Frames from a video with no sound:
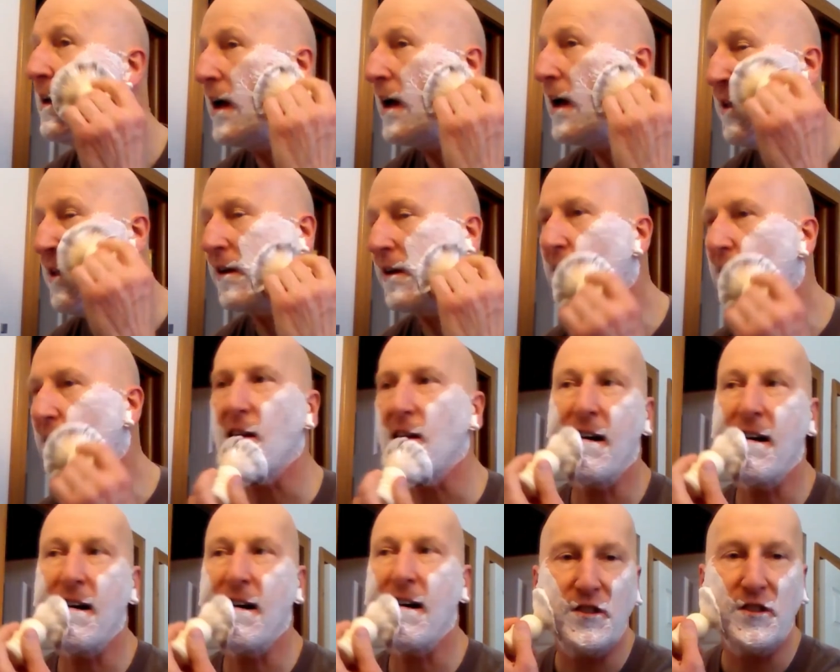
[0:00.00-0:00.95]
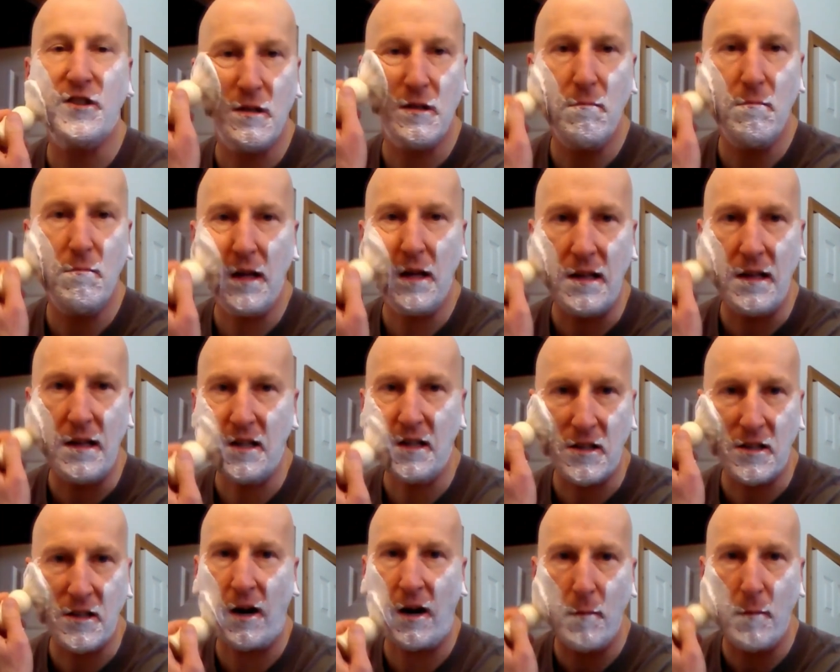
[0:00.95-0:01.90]
And you can see how it's immediately
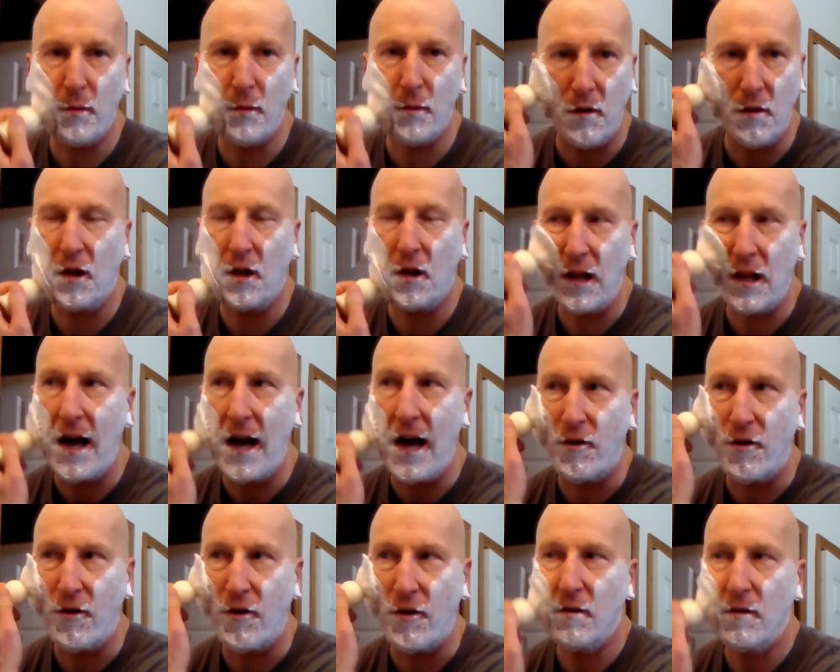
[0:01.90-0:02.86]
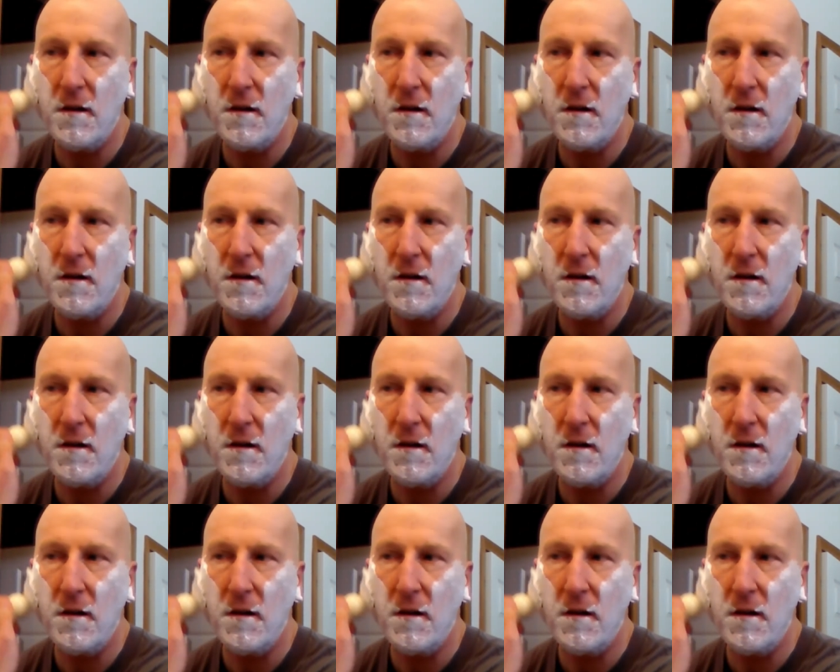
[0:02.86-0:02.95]
starting to build a lather.